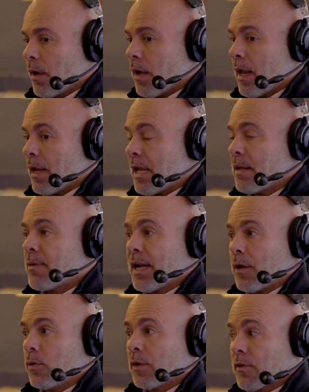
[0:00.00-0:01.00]
and
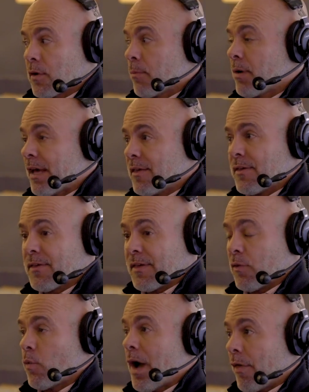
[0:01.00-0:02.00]
anybody who looks at our prices and
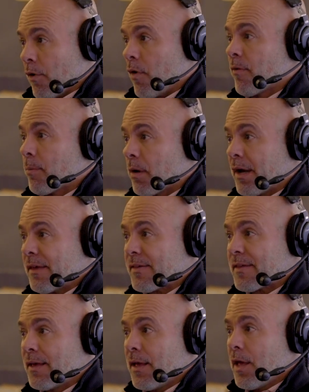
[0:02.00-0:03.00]
says, "Wow, they're
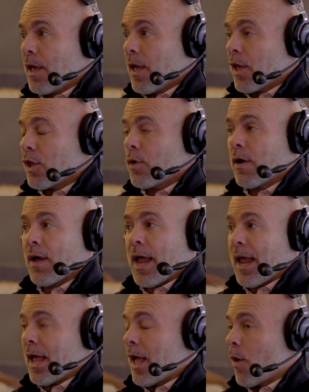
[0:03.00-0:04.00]
overpriced," you.
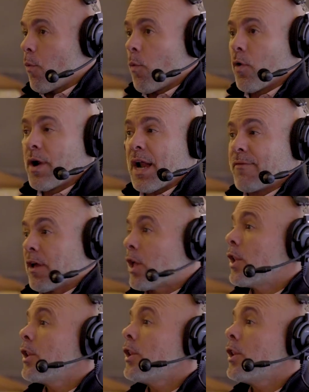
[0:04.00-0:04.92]
It, We're not even close.